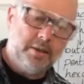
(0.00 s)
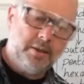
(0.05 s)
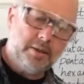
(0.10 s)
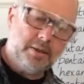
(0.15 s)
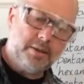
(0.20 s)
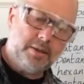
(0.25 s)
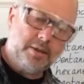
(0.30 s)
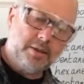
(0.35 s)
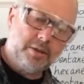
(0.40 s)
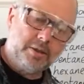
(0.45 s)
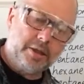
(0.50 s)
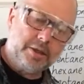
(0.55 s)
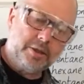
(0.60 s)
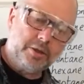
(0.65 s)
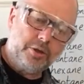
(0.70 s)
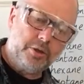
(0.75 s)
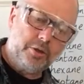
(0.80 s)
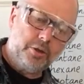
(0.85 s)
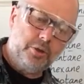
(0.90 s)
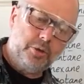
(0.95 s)
This is
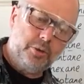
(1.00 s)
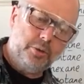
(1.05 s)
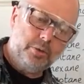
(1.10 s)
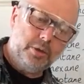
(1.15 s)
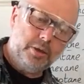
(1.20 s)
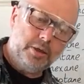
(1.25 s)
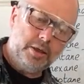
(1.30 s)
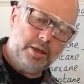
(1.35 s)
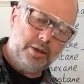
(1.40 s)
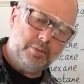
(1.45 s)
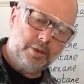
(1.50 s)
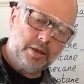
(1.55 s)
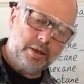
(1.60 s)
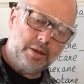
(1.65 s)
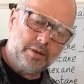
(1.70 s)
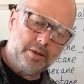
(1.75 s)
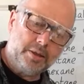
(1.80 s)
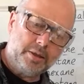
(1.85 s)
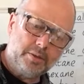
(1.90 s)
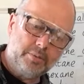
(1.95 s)
nice and cool, keep that
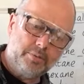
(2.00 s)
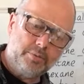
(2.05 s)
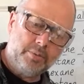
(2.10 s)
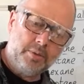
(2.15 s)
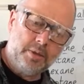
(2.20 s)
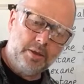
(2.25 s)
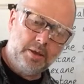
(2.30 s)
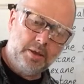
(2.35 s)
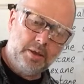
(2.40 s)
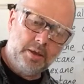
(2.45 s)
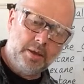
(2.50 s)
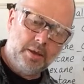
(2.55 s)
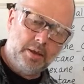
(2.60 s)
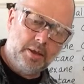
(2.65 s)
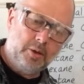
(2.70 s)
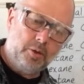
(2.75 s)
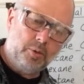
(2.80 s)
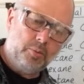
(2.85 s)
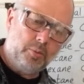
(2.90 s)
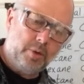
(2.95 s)
nice and
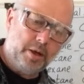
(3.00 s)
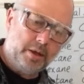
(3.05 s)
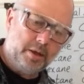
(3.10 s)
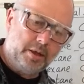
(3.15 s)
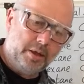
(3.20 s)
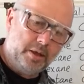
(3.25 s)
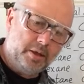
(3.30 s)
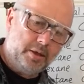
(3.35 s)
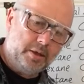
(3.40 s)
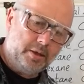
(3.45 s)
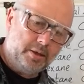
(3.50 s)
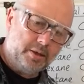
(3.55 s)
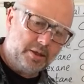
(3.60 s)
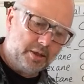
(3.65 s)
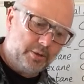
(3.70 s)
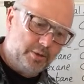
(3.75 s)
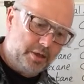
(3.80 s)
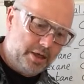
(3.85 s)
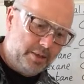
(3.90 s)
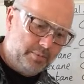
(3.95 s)
wet there. And
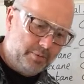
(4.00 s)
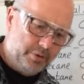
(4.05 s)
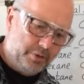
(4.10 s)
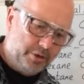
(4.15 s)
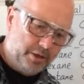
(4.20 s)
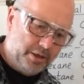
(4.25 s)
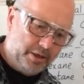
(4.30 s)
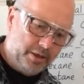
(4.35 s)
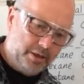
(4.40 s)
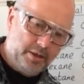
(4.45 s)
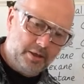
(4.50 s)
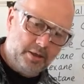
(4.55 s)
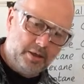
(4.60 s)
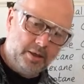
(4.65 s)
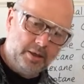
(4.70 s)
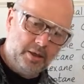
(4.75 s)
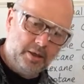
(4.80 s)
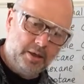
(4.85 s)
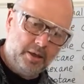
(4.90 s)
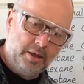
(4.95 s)
so I am looking
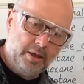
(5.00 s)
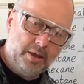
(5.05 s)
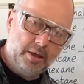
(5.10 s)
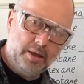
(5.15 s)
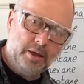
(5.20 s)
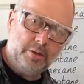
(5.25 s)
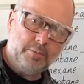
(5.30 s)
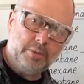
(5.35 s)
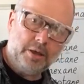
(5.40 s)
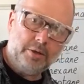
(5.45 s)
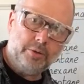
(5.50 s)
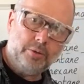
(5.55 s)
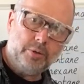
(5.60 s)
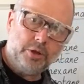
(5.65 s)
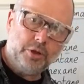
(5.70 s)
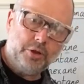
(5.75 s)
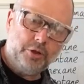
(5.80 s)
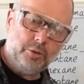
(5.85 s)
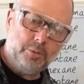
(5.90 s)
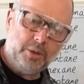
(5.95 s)
at my little
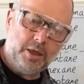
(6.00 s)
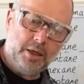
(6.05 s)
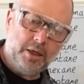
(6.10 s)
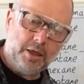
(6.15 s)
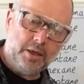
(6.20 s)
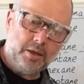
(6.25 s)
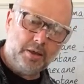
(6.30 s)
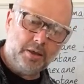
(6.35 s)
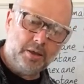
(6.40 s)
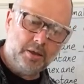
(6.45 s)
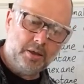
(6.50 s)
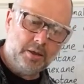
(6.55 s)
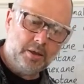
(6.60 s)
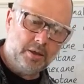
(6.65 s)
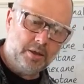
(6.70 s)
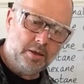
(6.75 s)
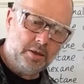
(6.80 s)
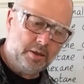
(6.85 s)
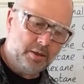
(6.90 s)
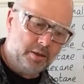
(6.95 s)
tube here
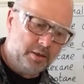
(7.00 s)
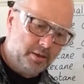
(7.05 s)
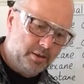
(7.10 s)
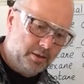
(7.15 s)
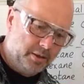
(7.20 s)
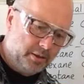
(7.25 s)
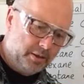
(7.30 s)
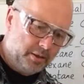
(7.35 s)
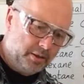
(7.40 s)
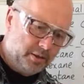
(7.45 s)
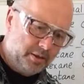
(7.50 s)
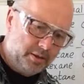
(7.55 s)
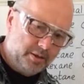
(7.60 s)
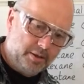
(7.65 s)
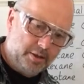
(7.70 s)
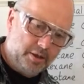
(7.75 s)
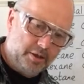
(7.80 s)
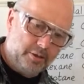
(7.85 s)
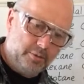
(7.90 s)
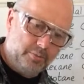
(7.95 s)

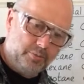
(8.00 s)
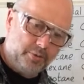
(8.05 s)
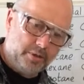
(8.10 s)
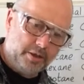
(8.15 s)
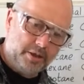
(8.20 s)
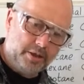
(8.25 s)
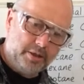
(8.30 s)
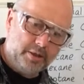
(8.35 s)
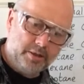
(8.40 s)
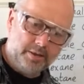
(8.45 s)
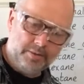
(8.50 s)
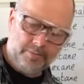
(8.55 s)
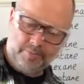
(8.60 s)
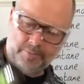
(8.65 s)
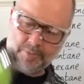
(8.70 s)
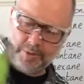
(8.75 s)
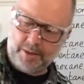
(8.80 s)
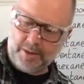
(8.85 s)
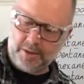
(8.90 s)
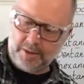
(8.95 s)
to hopefully
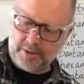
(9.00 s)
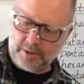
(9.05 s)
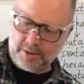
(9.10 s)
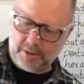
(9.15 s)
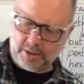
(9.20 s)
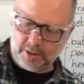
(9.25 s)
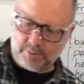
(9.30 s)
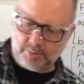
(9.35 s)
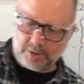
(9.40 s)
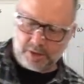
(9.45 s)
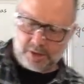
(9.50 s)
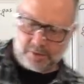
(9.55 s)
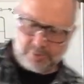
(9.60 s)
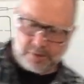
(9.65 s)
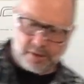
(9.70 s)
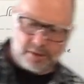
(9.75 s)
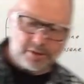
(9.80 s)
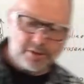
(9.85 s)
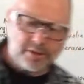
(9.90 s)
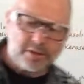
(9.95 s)
see some stuff
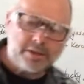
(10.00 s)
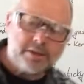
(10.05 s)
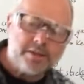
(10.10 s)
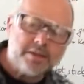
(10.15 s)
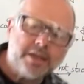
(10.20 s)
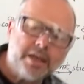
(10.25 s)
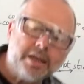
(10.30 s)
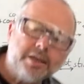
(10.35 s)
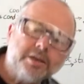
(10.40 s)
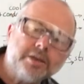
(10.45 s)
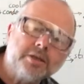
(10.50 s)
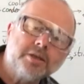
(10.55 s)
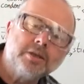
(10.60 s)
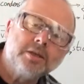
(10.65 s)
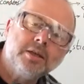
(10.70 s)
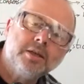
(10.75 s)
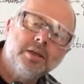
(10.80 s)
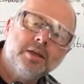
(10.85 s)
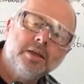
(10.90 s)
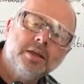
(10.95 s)
start to
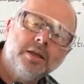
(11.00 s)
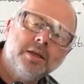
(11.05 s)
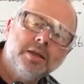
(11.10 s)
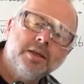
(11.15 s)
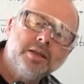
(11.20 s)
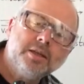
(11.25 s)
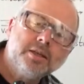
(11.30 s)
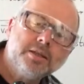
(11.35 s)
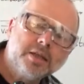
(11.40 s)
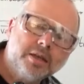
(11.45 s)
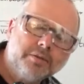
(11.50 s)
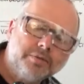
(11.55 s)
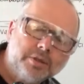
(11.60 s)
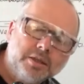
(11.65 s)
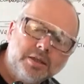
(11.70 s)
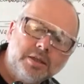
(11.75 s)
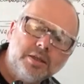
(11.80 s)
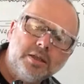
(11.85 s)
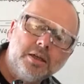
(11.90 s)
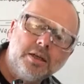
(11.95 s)
condense.
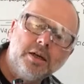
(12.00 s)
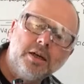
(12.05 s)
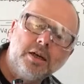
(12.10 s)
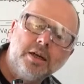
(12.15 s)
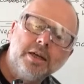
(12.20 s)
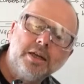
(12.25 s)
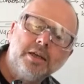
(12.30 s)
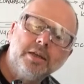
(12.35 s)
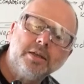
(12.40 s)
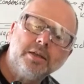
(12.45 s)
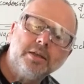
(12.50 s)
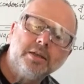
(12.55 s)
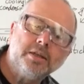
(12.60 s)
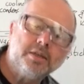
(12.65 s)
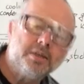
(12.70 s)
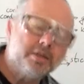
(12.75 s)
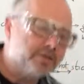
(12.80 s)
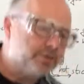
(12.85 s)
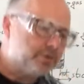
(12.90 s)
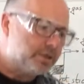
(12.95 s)
79
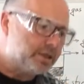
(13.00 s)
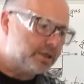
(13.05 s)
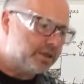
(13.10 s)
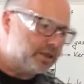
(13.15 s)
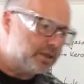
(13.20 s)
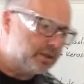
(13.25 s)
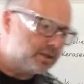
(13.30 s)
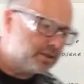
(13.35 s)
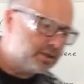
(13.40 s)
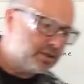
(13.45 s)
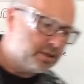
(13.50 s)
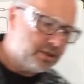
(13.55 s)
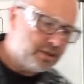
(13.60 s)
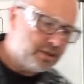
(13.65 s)
degrees.